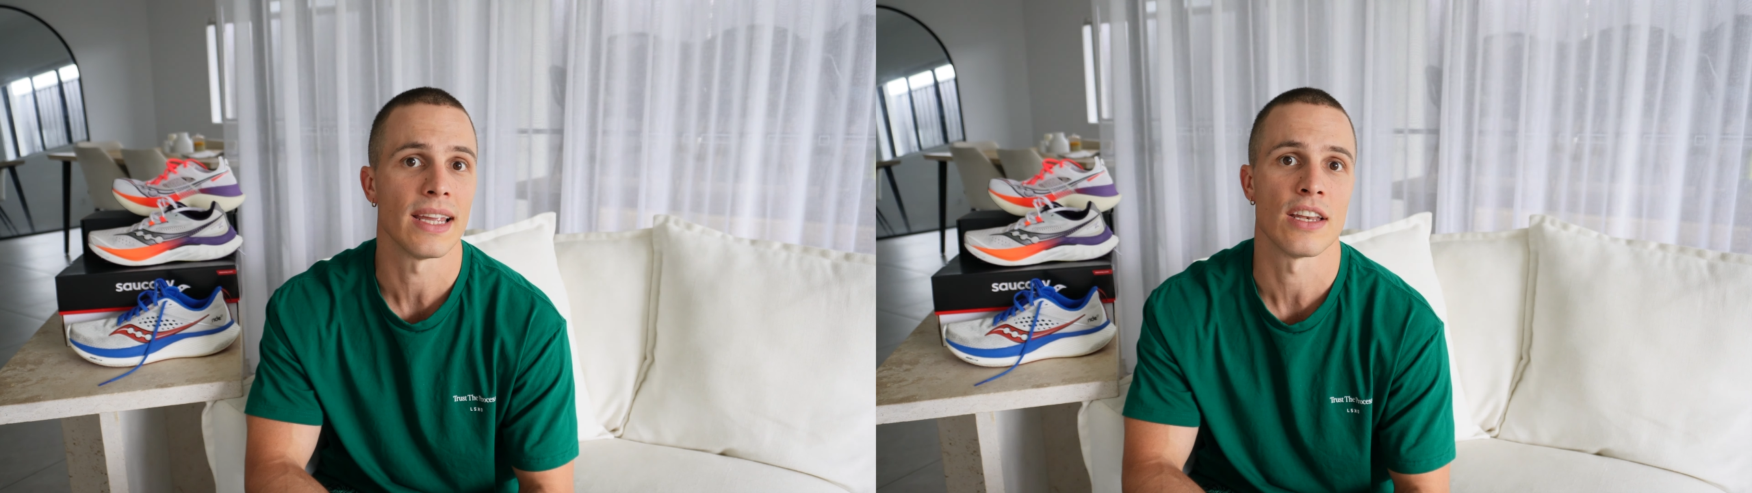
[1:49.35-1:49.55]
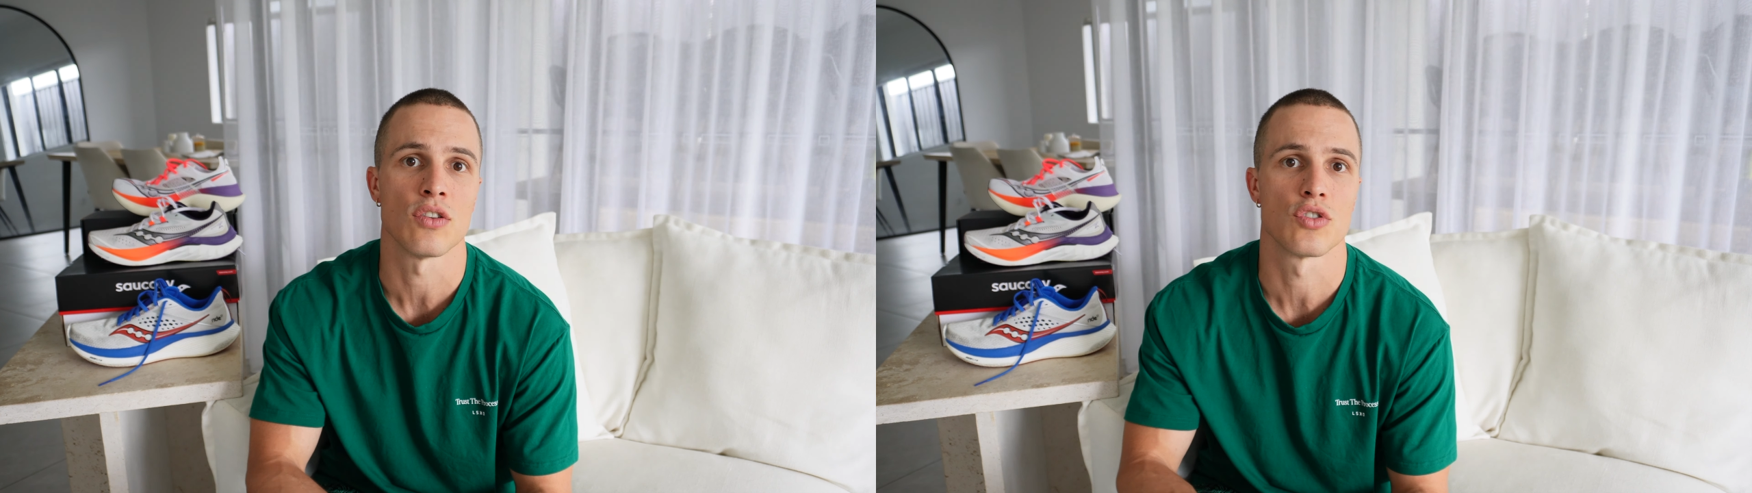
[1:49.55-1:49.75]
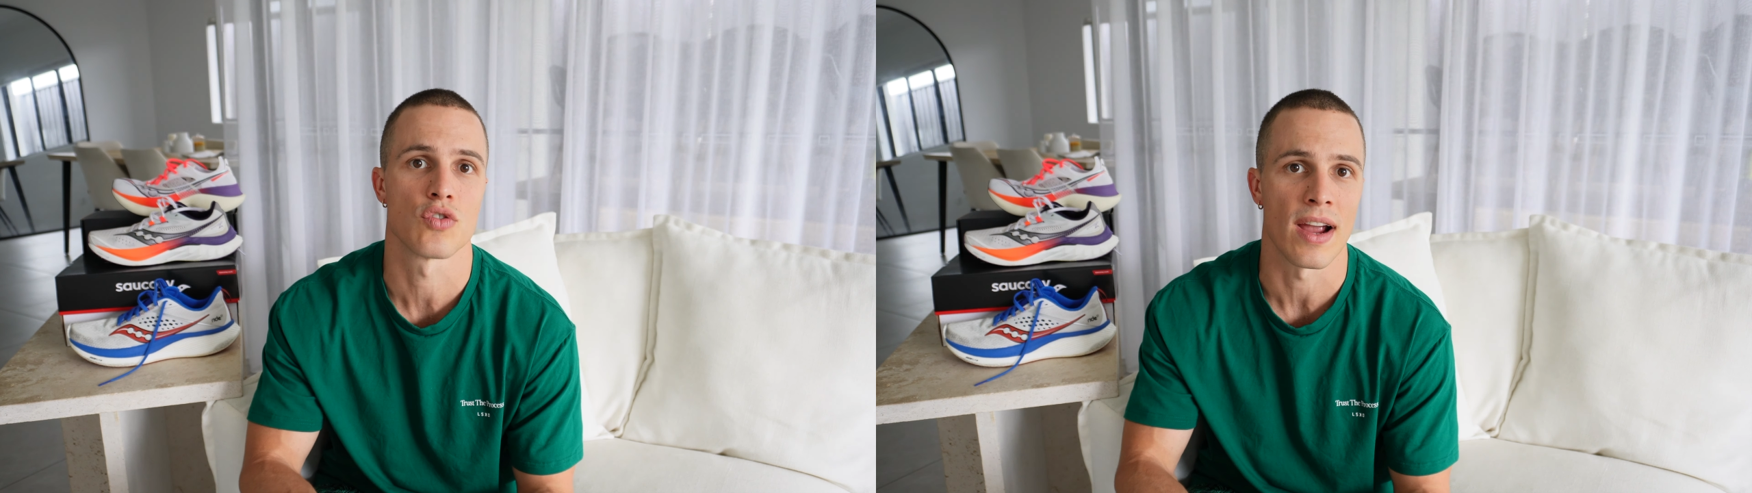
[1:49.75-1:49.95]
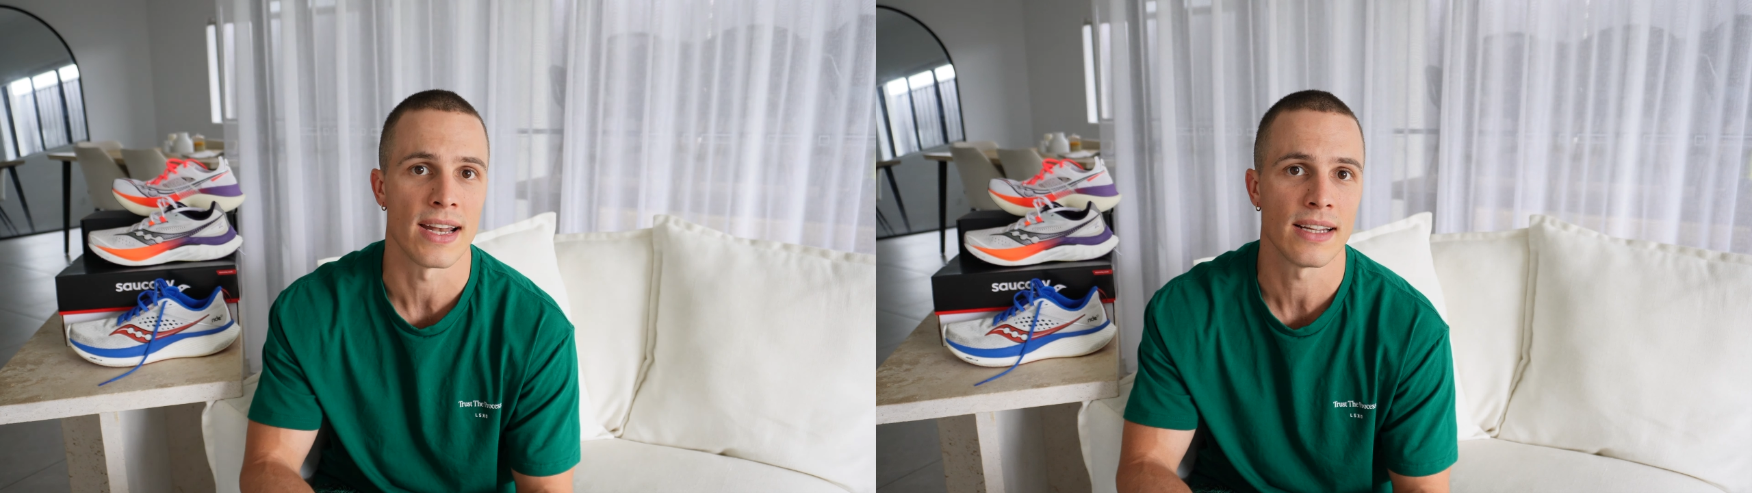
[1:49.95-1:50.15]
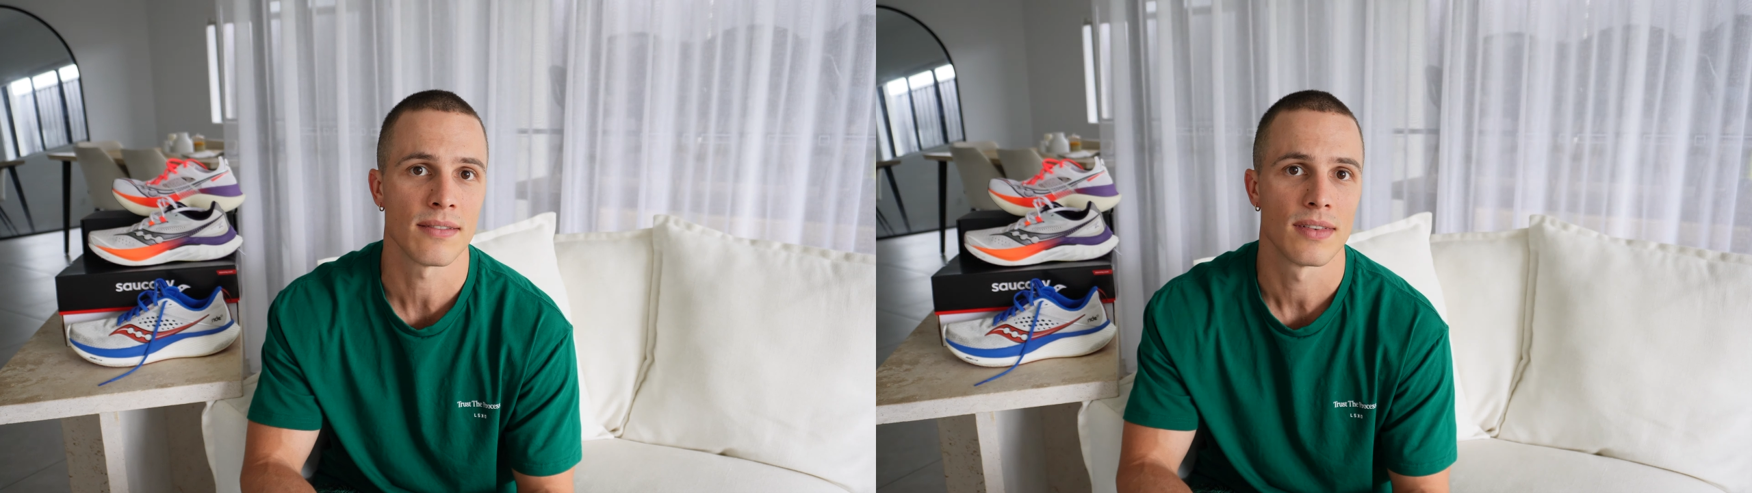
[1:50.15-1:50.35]
in your
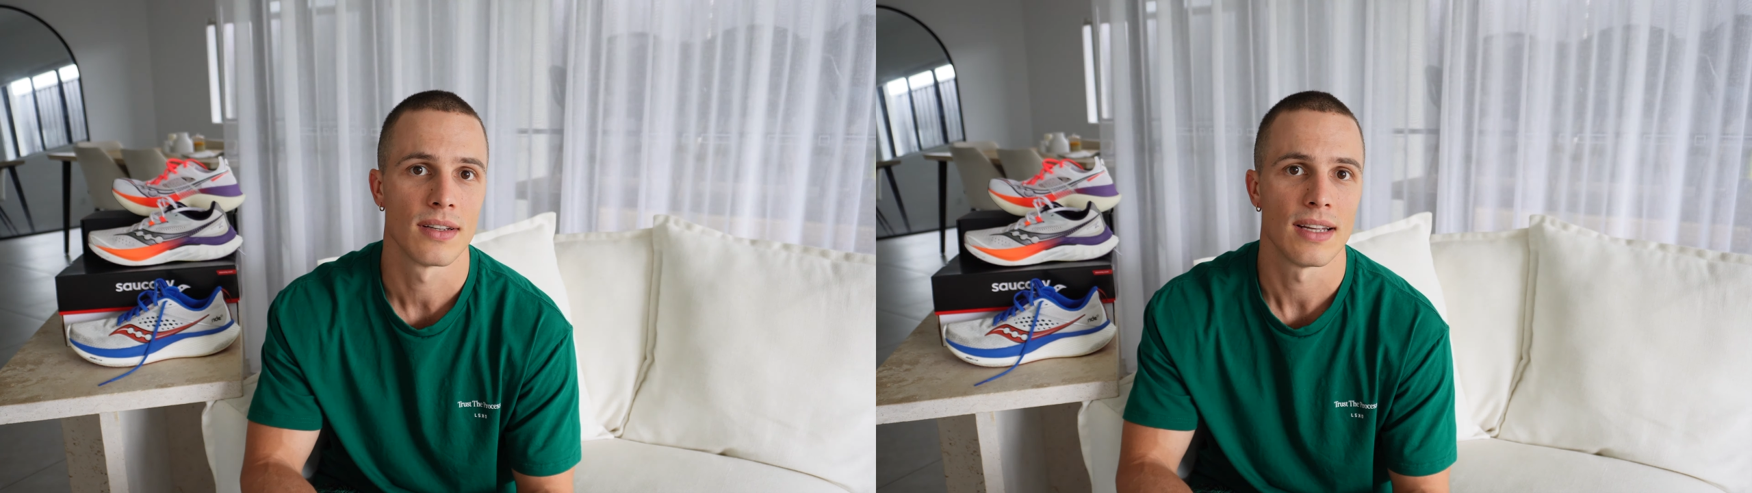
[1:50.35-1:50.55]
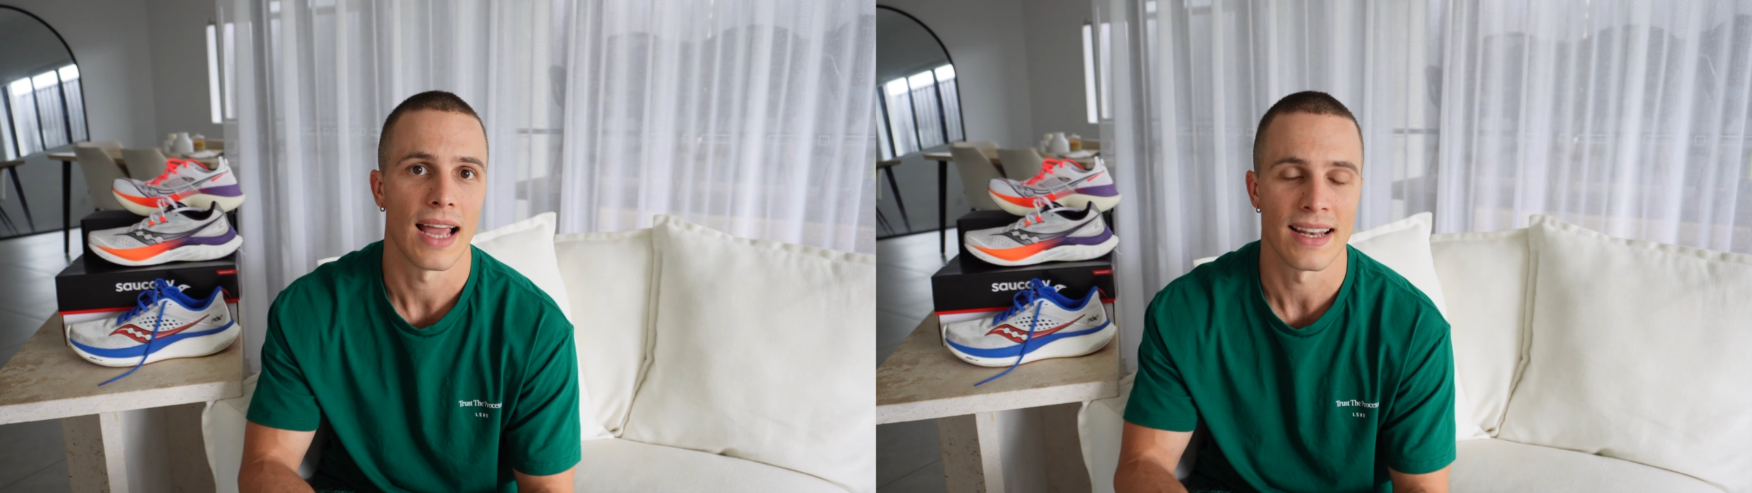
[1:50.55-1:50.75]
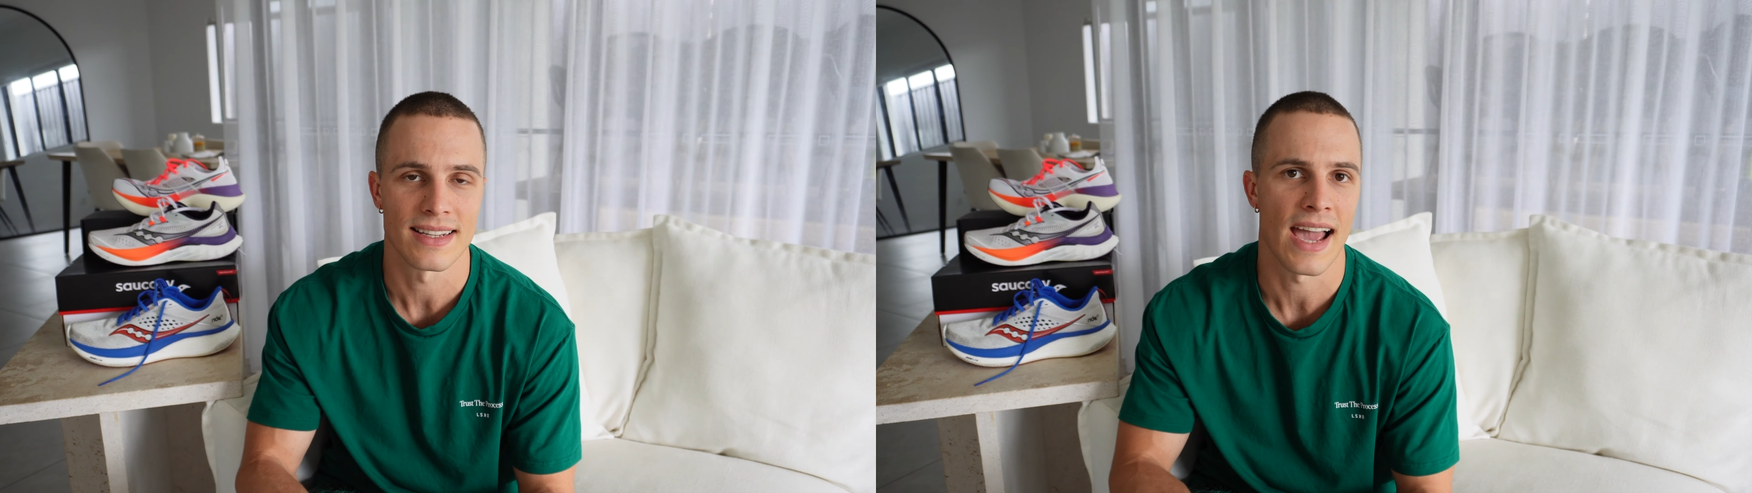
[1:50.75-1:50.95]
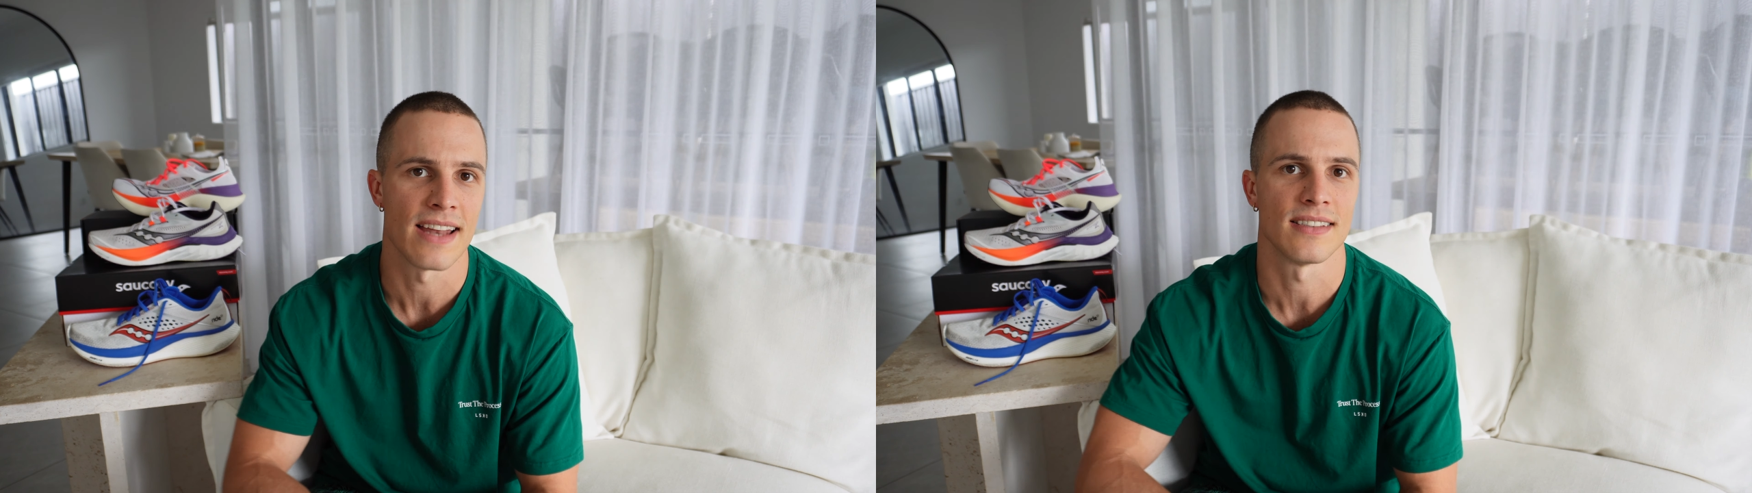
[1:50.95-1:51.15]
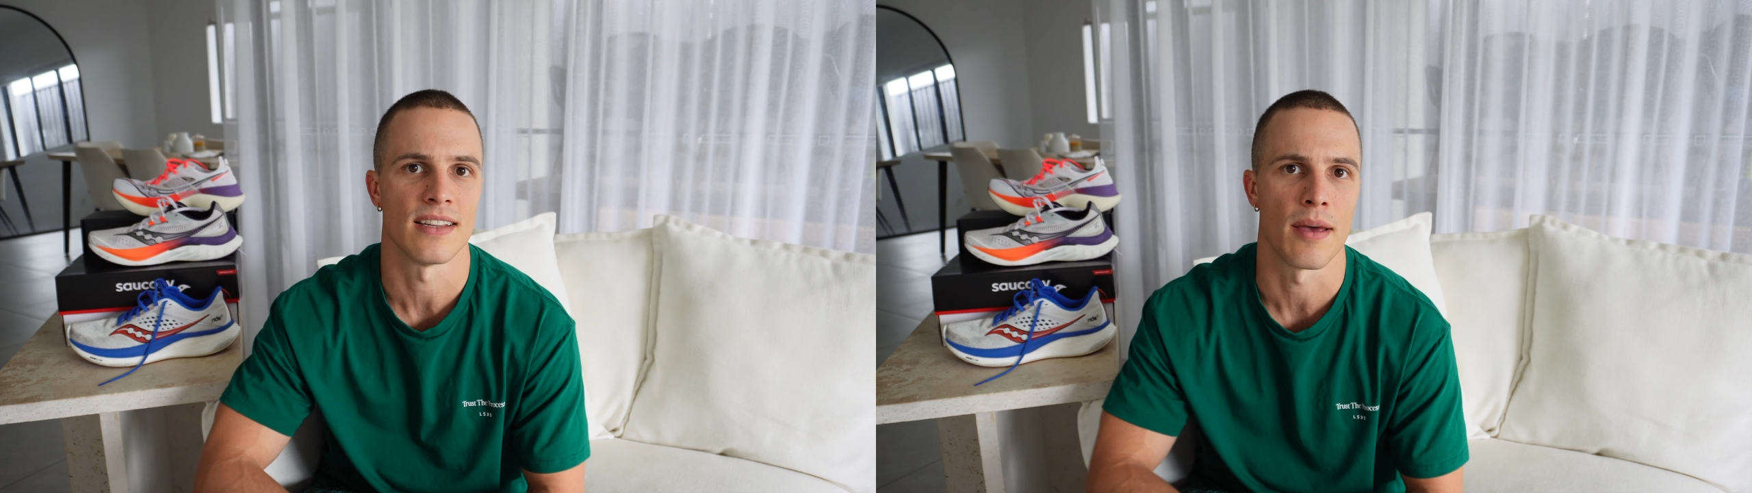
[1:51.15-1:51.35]
training and
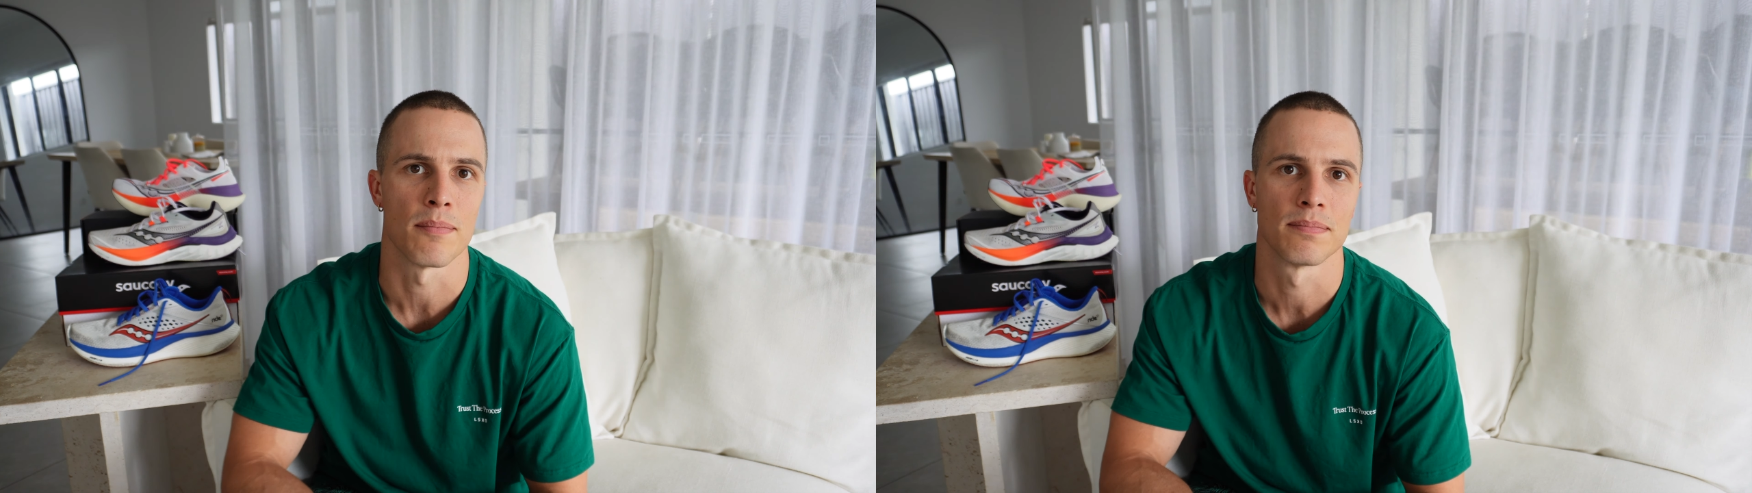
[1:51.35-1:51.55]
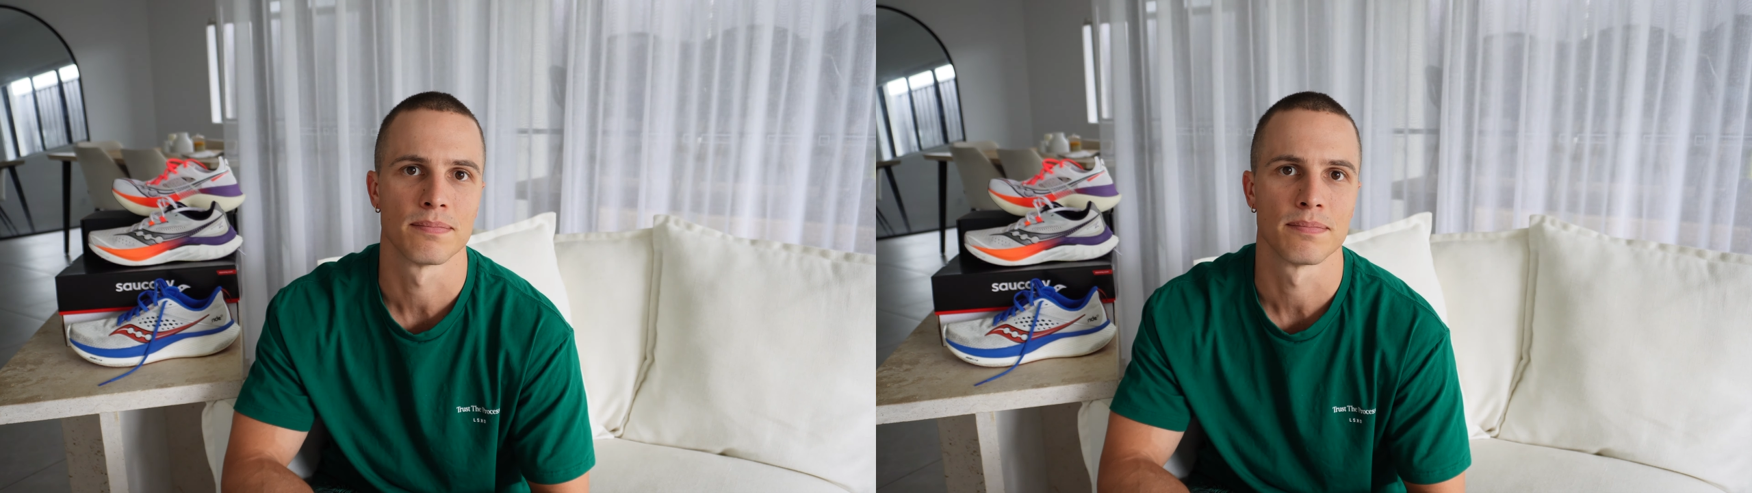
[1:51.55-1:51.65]
cater to them.